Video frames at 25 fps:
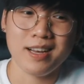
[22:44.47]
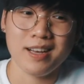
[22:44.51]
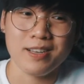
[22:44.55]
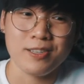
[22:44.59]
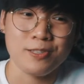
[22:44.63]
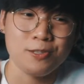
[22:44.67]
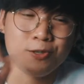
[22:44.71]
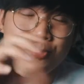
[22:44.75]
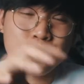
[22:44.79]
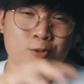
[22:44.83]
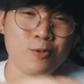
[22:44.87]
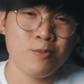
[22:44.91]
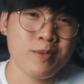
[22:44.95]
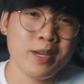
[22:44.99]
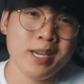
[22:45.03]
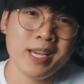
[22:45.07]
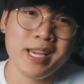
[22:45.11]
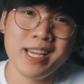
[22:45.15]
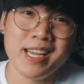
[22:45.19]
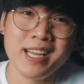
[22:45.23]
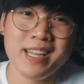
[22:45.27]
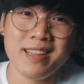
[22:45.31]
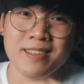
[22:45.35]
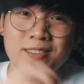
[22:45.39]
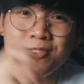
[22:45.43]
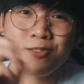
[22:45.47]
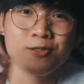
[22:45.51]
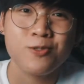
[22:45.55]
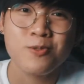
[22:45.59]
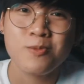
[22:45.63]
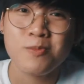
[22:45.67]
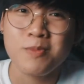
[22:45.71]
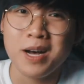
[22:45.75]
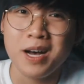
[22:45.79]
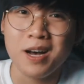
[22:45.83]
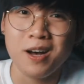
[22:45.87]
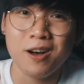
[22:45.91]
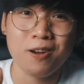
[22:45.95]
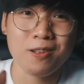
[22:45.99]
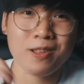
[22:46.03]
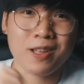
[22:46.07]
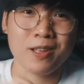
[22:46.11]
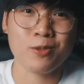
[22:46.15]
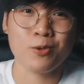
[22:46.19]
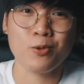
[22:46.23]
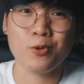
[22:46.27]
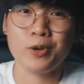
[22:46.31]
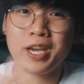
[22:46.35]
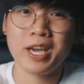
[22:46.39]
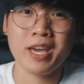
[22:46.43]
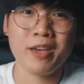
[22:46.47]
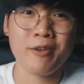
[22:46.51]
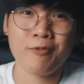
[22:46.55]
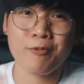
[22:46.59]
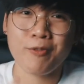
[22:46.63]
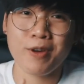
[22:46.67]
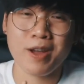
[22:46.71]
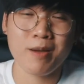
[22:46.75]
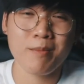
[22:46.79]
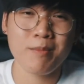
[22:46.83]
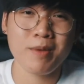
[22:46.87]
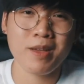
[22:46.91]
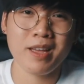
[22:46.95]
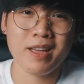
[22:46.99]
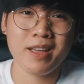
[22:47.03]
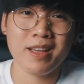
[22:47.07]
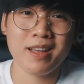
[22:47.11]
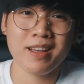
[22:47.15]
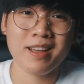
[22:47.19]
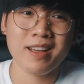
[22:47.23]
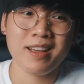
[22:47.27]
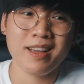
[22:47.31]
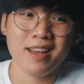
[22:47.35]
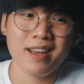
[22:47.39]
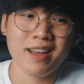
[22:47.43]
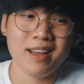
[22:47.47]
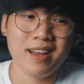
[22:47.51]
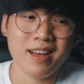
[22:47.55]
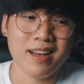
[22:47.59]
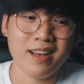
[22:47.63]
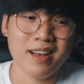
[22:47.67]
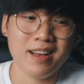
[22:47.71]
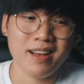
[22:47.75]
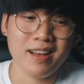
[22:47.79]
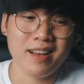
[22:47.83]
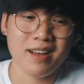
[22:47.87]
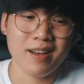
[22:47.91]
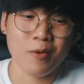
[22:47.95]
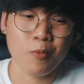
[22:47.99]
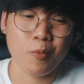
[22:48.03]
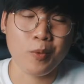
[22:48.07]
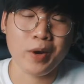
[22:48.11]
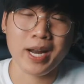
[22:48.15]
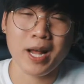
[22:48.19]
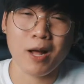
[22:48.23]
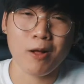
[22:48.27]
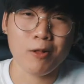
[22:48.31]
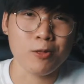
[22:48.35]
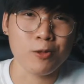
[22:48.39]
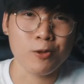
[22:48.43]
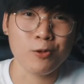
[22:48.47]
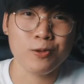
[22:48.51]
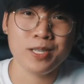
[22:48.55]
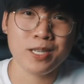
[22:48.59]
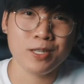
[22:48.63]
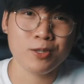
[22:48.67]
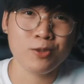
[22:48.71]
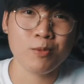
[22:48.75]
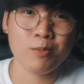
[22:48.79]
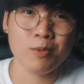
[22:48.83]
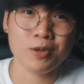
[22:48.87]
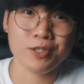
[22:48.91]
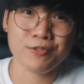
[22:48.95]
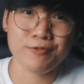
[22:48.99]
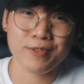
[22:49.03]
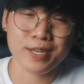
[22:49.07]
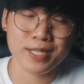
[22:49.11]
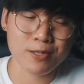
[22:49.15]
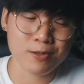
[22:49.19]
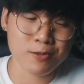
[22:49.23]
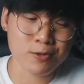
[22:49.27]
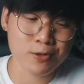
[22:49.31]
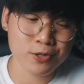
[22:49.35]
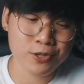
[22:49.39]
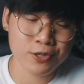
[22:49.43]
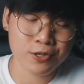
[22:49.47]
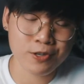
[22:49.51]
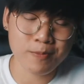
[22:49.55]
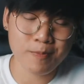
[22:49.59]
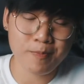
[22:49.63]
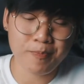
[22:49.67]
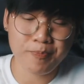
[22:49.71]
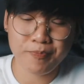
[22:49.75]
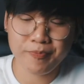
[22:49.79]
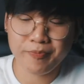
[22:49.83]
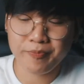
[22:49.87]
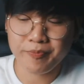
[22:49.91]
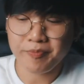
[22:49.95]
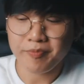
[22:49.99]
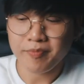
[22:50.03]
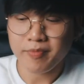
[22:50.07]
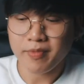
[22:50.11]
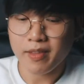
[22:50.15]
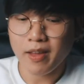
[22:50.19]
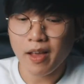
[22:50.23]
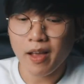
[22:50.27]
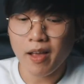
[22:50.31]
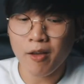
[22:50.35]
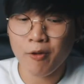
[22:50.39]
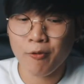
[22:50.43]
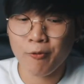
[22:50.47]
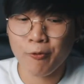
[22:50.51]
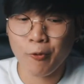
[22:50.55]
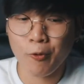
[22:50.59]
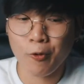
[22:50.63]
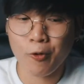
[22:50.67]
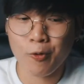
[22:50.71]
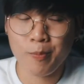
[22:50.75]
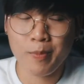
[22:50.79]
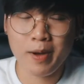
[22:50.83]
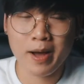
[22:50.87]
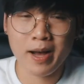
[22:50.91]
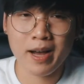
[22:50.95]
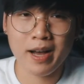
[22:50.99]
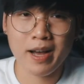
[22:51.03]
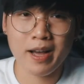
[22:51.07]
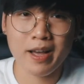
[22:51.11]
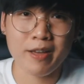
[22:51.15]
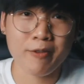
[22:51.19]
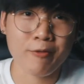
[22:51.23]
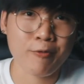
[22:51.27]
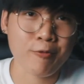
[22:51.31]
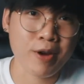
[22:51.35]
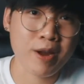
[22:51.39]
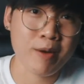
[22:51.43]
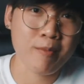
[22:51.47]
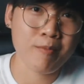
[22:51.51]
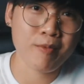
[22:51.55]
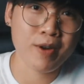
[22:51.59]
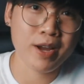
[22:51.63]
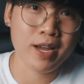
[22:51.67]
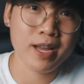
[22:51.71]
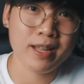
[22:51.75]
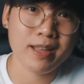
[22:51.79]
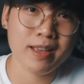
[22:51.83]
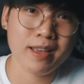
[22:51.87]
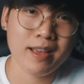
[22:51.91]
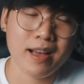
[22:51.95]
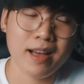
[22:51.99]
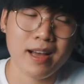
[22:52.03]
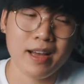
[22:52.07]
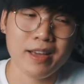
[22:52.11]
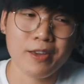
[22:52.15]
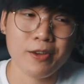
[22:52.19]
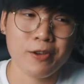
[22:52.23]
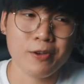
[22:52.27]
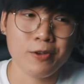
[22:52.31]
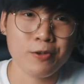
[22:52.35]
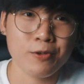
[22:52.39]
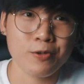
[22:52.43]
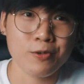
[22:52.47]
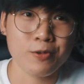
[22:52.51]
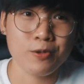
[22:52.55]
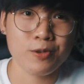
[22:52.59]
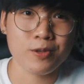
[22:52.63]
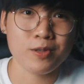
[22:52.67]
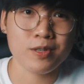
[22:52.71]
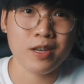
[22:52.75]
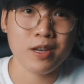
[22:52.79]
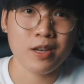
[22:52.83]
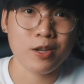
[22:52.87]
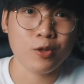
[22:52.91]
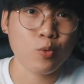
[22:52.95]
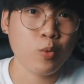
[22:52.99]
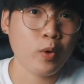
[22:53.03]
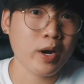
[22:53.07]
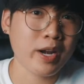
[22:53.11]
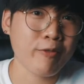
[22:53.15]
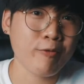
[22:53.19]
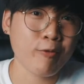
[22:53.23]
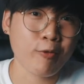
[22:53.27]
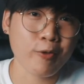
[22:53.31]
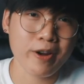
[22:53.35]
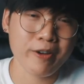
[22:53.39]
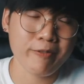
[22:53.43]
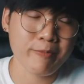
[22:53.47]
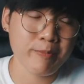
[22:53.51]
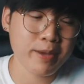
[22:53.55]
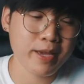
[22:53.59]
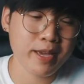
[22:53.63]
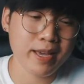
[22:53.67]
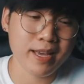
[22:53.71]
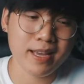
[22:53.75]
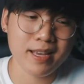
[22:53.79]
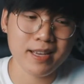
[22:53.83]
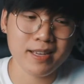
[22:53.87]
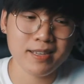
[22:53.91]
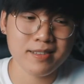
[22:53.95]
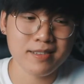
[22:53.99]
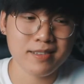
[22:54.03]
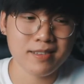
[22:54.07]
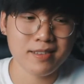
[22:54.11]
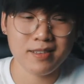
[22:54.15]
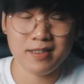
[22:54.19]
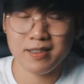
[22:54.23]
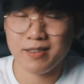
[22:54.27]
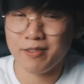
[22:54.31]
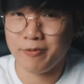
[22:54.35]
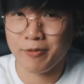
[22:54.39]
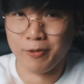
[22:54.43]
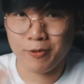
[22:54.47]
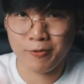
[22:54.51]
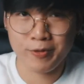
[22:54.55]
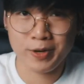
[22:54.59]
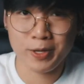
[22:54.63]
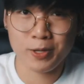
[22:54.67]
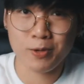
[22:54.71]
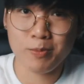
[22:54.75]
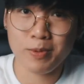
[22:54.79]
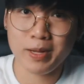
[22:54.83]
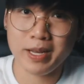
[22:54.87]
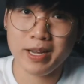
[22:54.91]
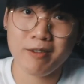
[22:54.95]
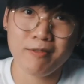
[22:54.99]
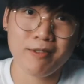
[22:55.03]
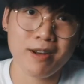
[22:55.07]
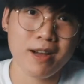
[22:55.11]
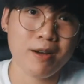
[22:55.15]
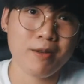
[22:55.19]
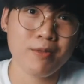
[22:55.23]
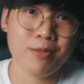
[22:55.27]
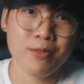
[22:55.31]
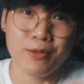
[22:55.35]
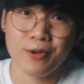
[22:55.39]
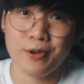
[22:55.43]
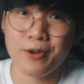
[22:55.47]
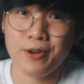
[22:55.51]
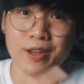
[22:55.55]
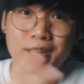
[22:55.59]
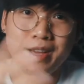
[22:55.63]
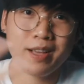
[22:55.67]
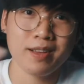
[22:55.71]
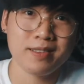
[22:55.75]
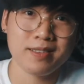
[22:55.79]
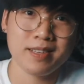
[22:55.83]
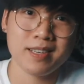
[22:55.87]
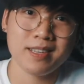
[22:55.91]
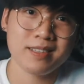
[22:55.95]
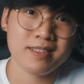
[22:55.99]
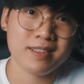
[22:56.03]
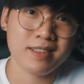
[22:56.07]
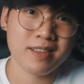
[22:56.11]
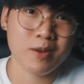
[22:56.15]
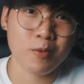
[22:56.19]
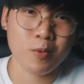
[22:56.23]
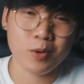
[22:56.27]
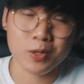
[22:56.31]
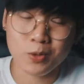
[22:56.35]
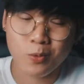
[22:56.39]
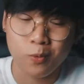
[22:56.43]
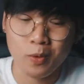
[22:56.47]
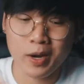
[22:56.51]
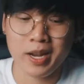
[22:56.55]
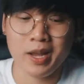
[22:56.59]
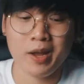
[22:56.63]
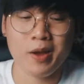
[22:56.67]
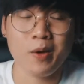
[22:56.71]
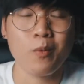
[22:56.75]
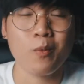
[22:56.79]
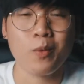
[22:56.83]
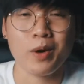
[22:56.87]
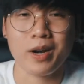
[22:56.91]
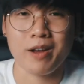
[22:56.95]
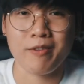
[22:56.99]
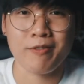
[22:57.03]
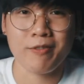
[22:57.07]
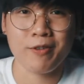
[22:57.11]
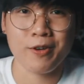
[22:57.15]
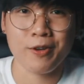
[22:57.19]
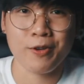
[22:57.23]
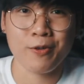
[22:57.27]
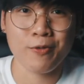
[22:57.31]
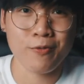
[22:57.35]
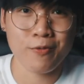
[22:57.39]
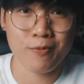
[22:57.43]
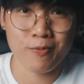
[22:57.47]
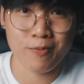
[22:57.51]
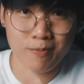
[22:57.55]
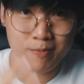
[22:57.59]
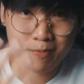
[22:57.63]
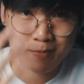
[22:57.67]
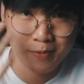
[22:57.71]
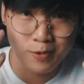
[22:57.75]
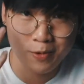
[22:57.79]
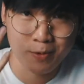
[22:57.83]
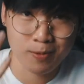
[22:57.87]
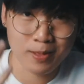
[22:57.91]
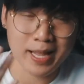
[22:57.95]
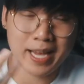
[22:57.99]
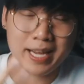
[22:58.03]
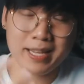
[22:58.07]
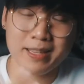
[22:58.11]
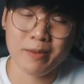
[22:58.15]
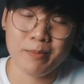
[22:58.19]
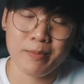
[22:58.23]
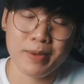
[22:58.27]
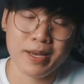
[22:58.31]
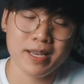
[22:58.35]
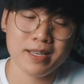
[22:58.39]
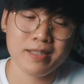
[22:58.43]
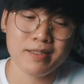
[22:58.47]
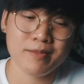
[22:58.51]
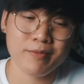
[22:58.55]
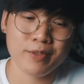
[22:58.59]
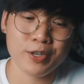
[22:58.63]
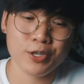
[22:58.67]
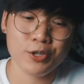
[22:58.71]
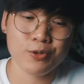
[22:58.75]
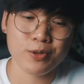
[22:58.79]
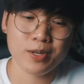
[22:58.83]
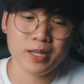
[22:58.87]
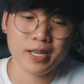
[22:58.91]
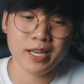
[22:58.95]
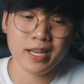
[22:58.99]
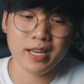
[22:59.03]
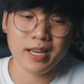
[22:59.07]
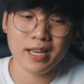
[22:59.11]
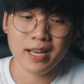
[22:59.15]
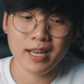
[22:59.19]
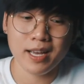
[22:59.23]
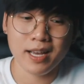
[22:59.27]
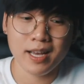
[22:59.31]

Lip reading: zoom in and zoom out and do keyframing without losing too much resolution. For my frame rate, I use 24 FPS. Feel free to play around 30, 60, 120, whatever you like the best visually.